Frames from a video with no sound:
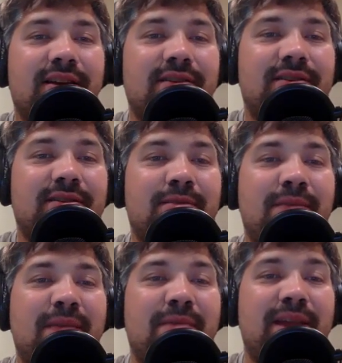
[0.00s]
to
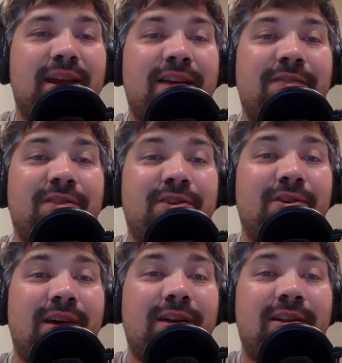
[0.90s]
make money enough to go
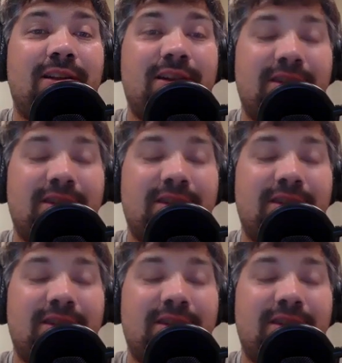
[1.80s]
out on